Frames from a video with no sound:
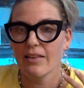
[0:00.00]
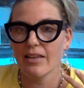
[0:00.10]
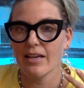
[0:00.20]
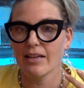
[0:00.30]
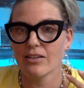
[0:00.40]

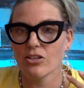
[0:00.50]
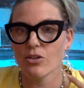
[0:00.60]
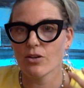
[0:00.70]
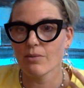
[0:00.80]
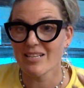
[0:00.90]
then
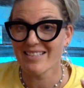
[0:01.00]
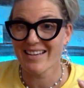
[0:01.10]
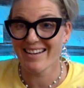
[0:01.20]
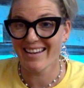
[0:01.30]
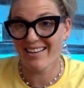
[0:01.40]
you can be
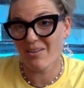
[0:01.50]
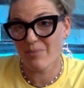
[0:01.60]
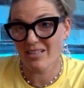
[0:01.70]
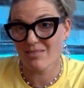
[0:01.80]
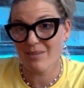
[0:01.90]
sending a
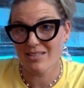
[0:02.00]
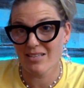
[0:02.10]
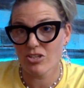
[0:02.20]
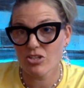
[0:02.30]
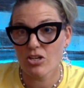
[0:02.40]
mixed
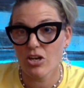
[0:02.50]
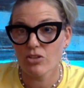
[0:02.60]
message.